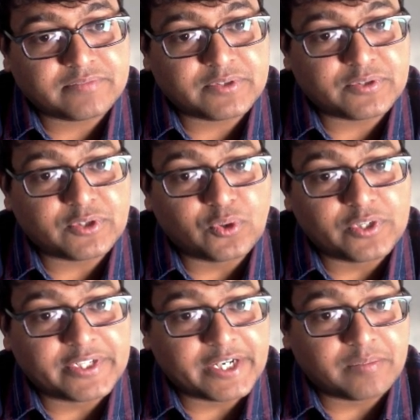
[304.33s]
you know, the
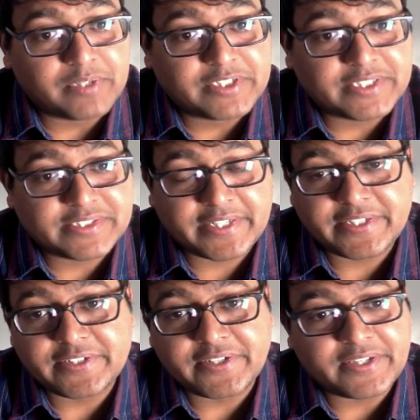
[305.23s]
Golden Gate Bridge has an
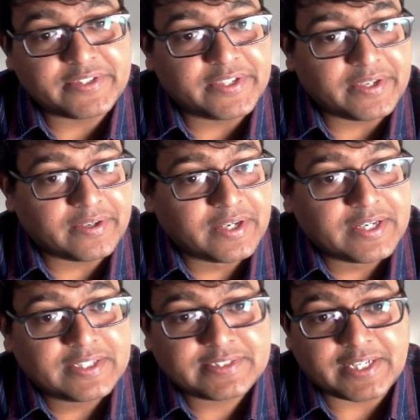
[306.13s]
identity, the
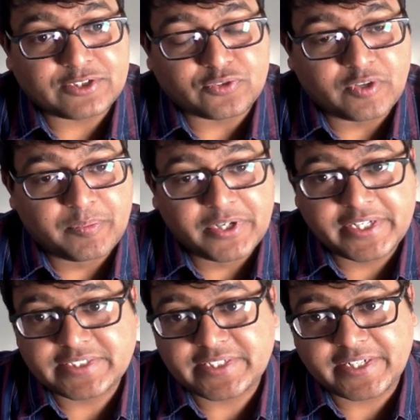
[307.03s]
Statue of
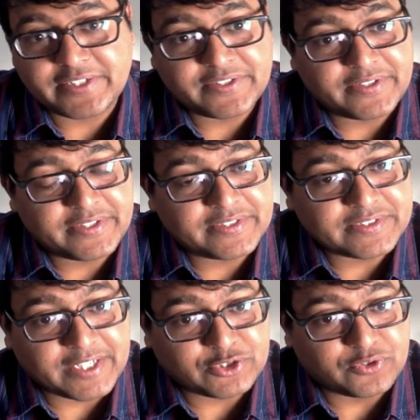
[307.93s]
Liberty has an identity,
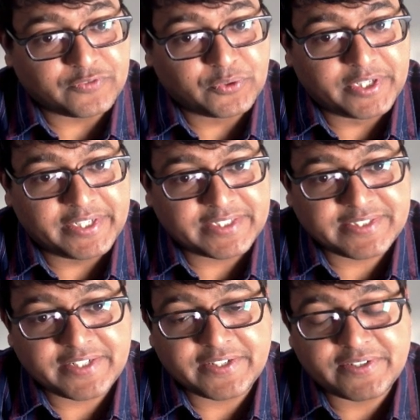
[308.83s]
the Statue of Unity
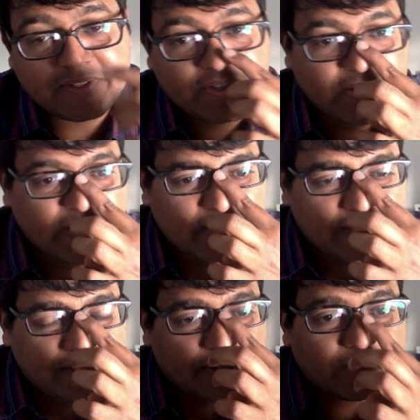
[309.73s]
has an identity.
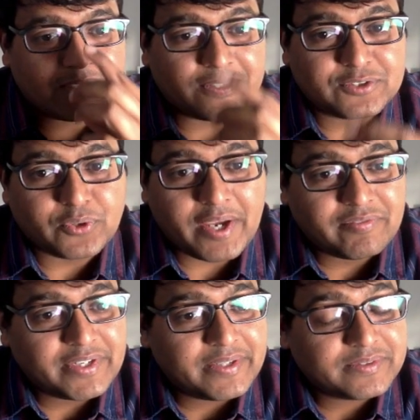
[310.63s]
Uh, so
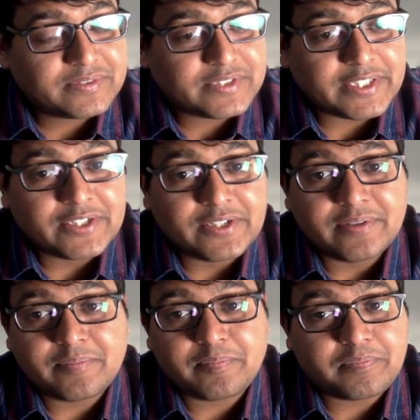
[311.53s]
every
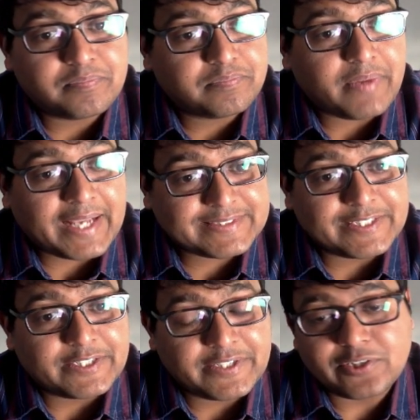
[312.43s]
single
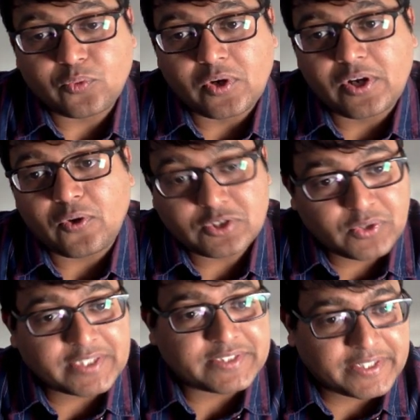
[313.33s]
asset in the world
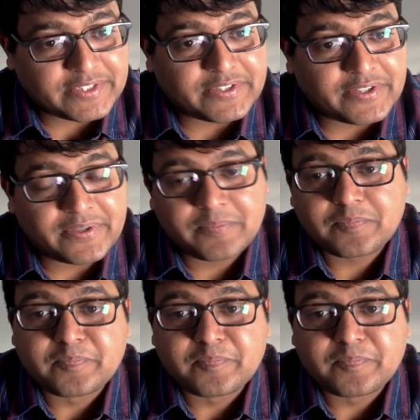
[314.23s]
also has an identity.